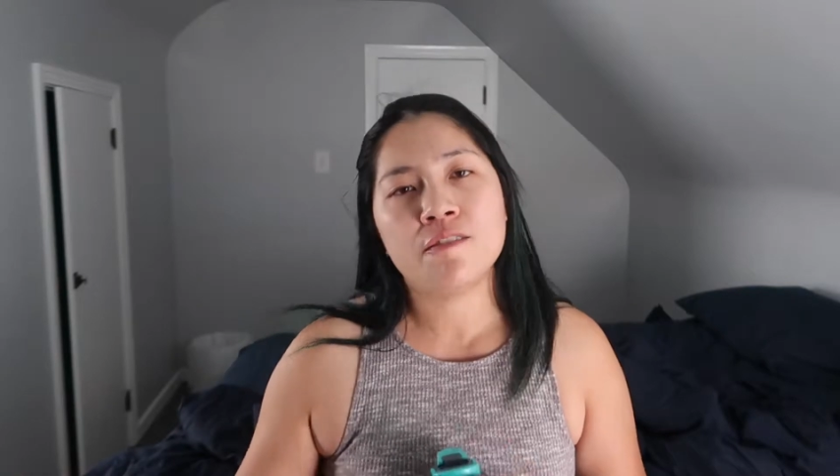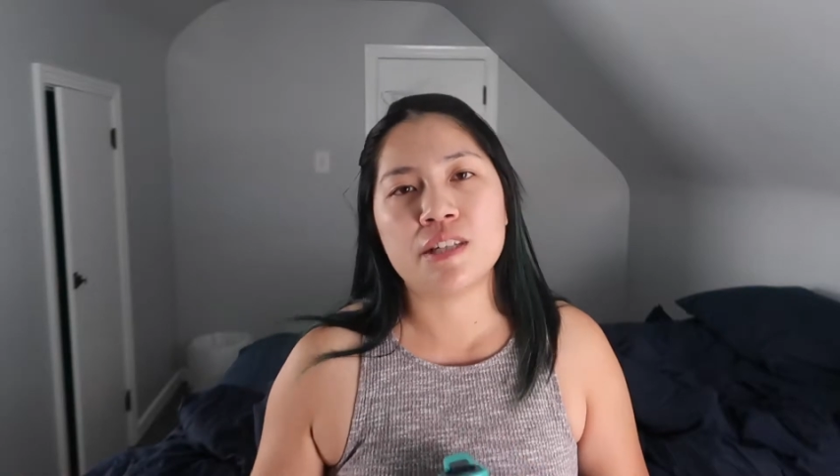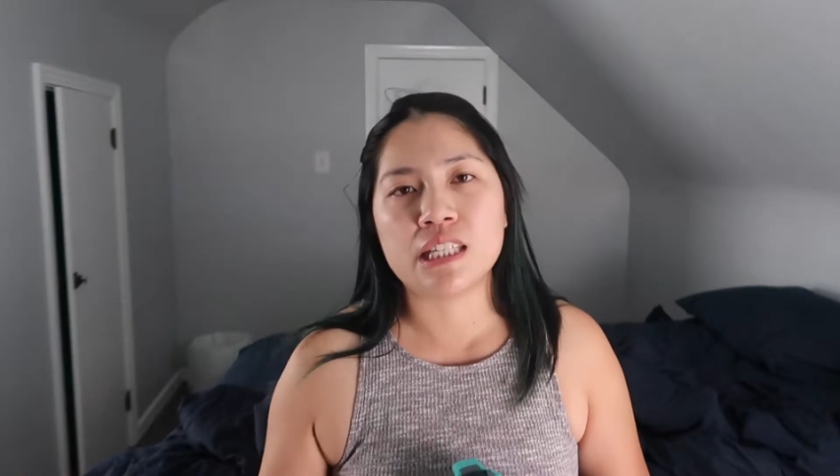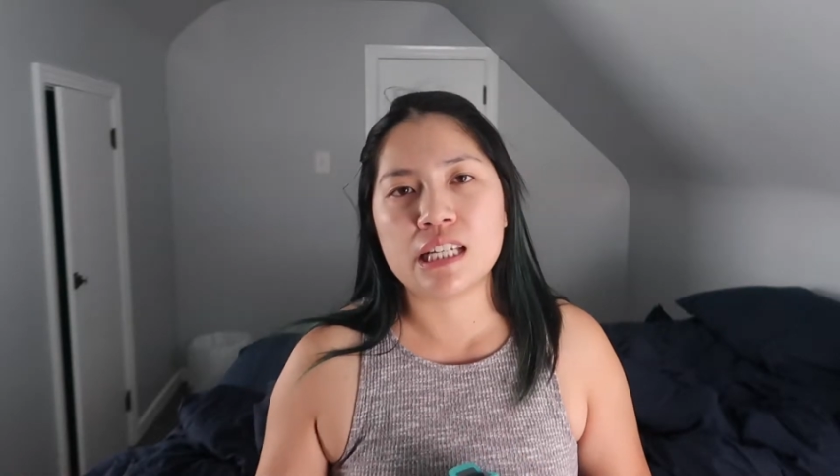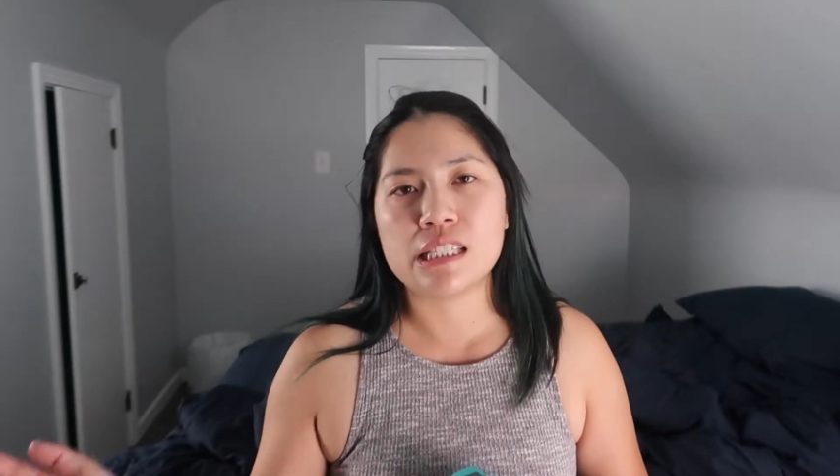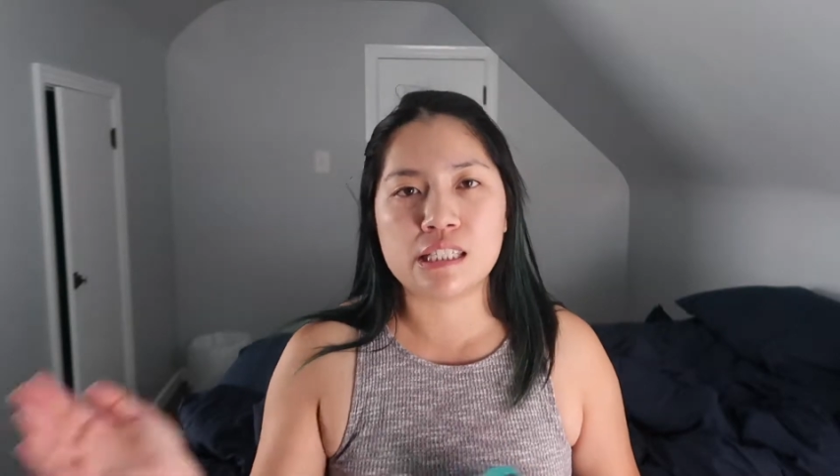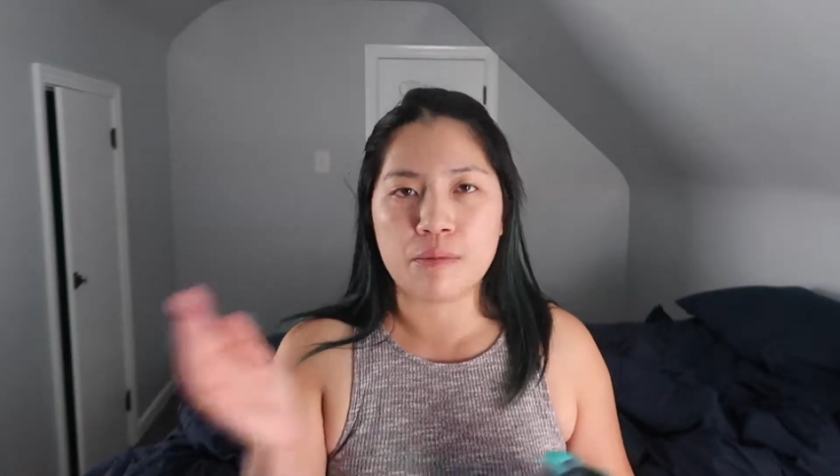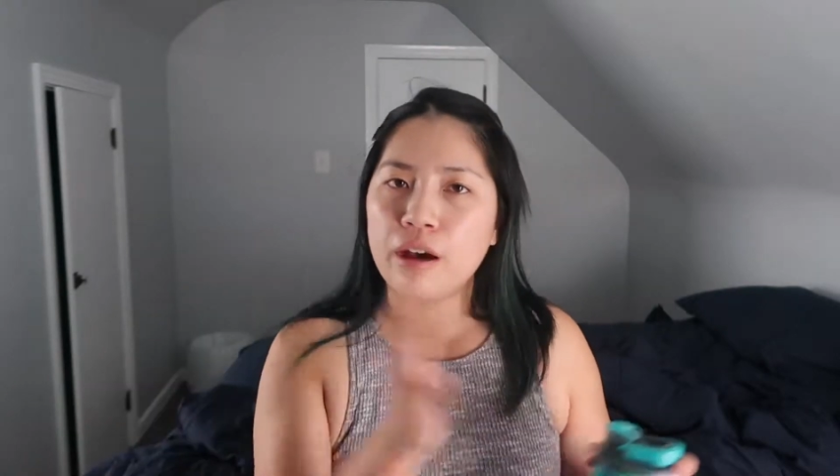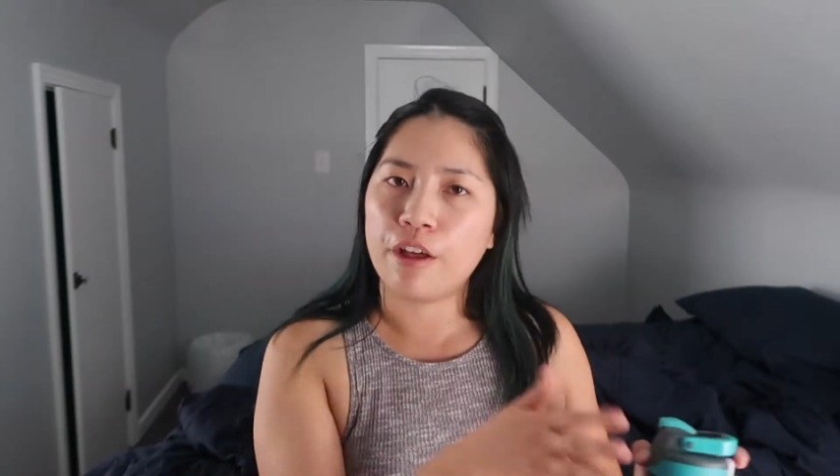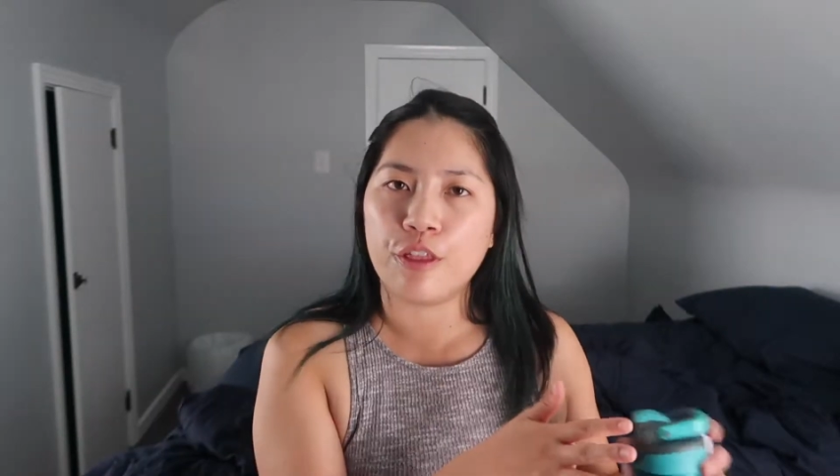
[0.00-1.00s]
visited
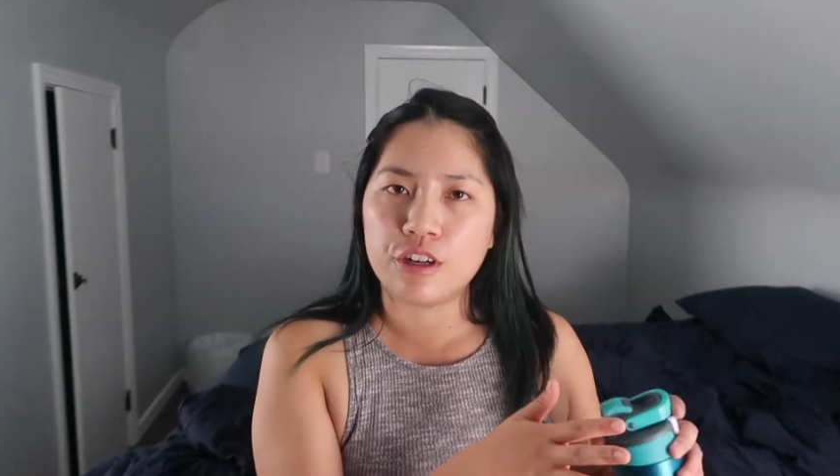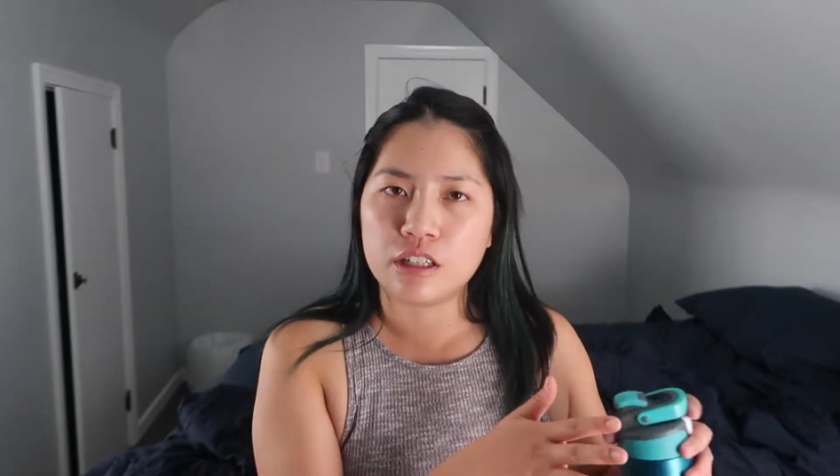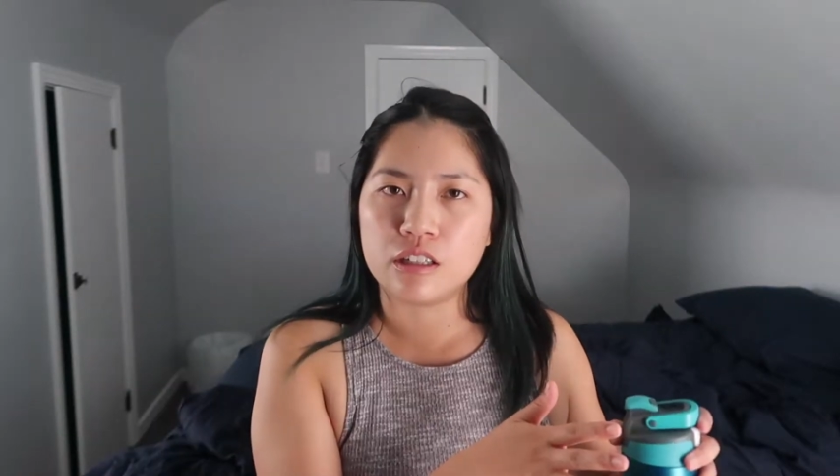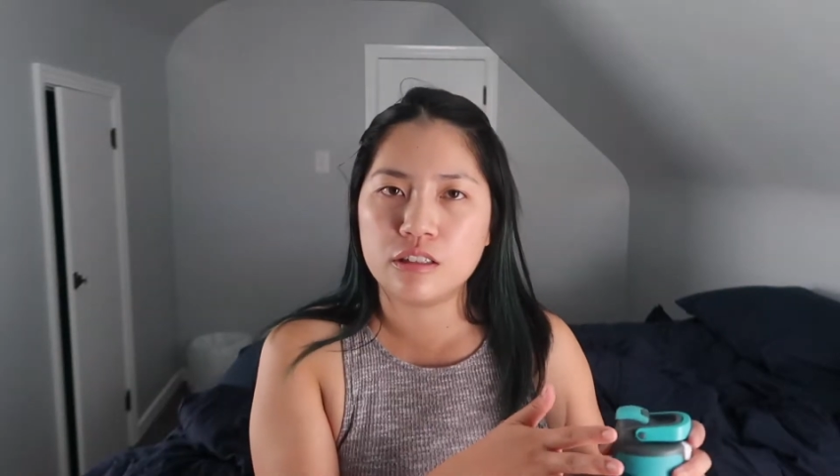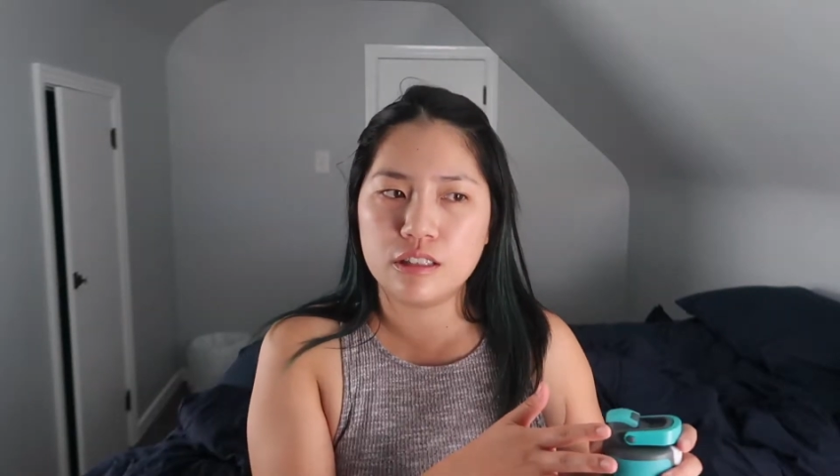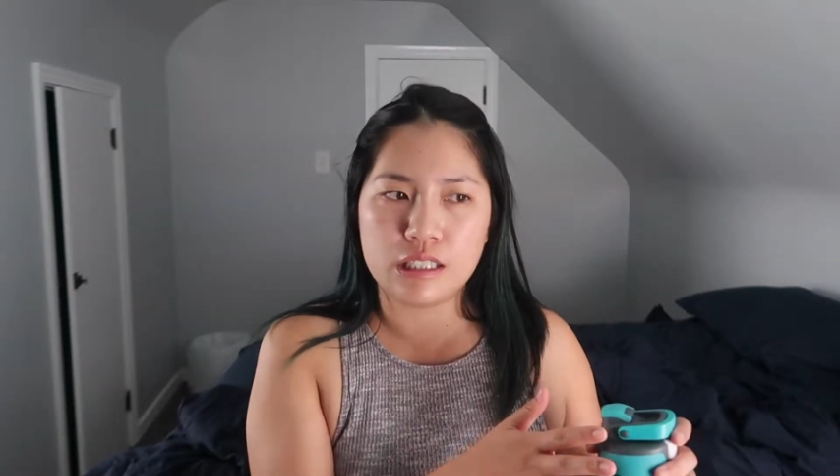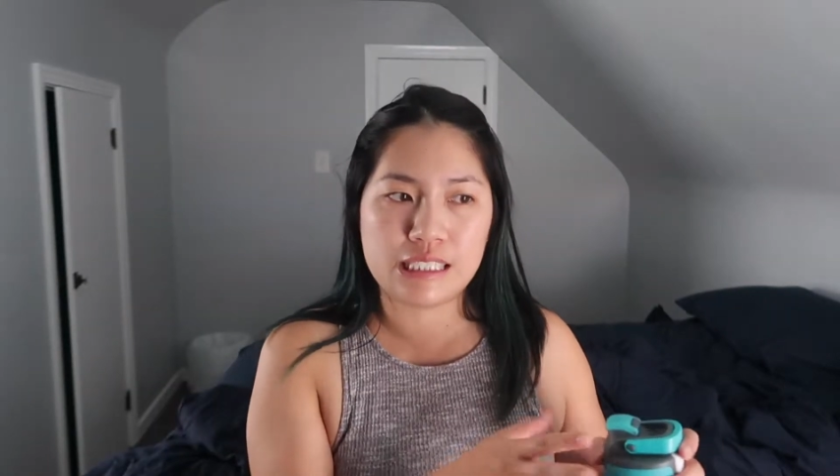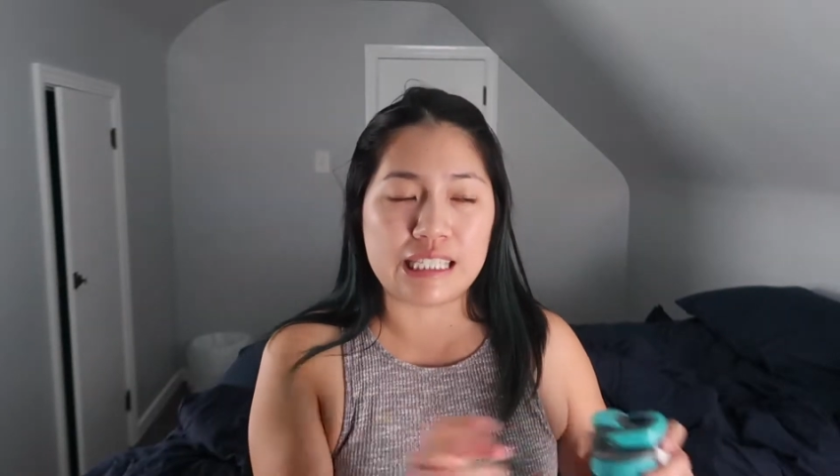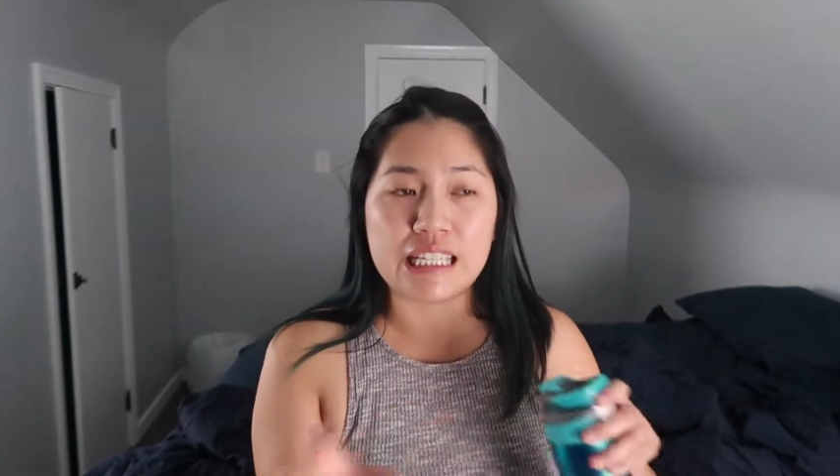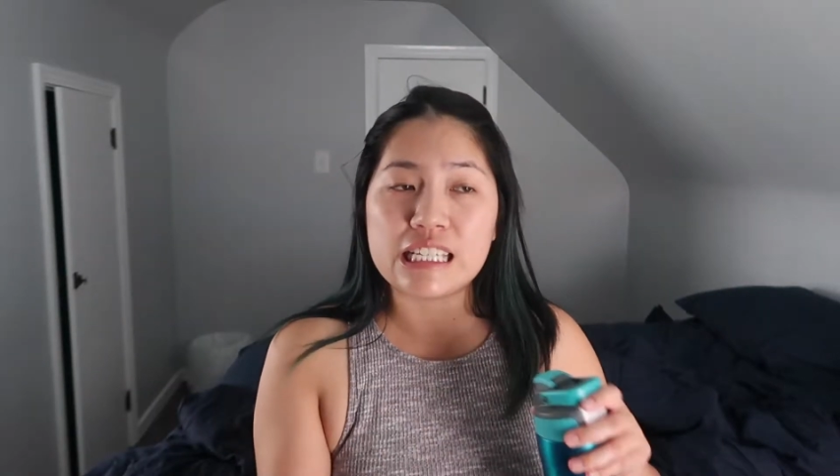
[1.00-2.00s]
some other
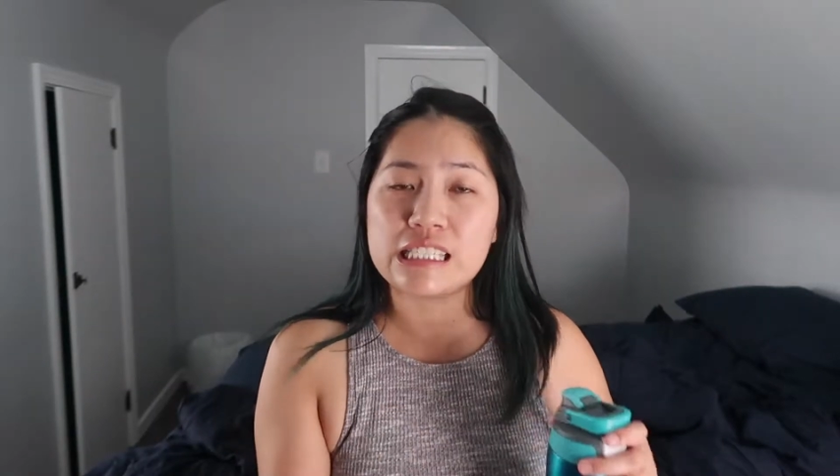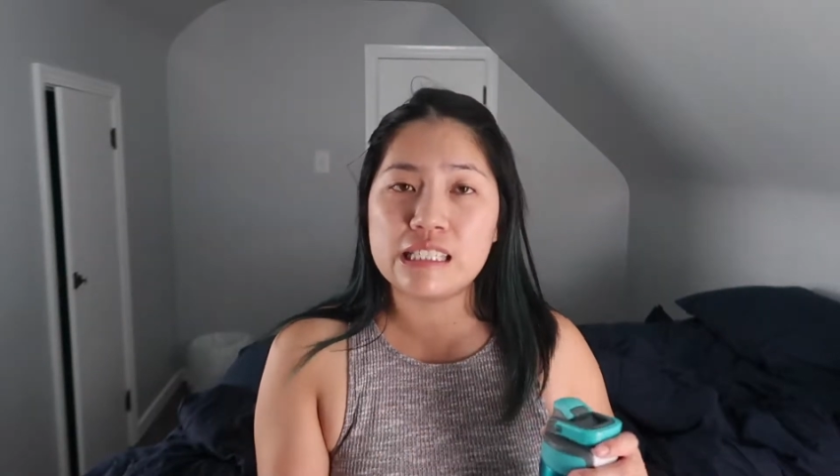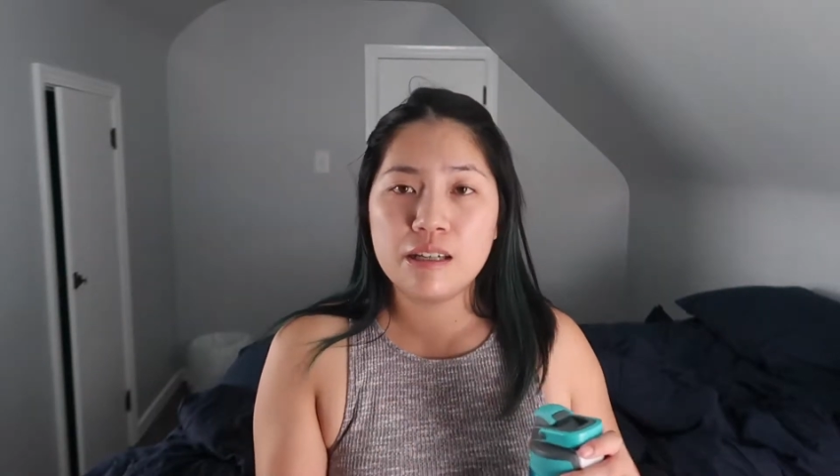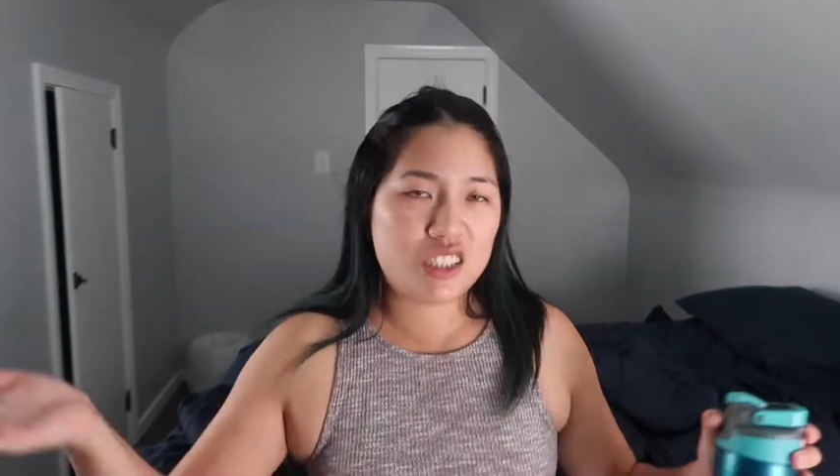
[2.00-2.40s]
cities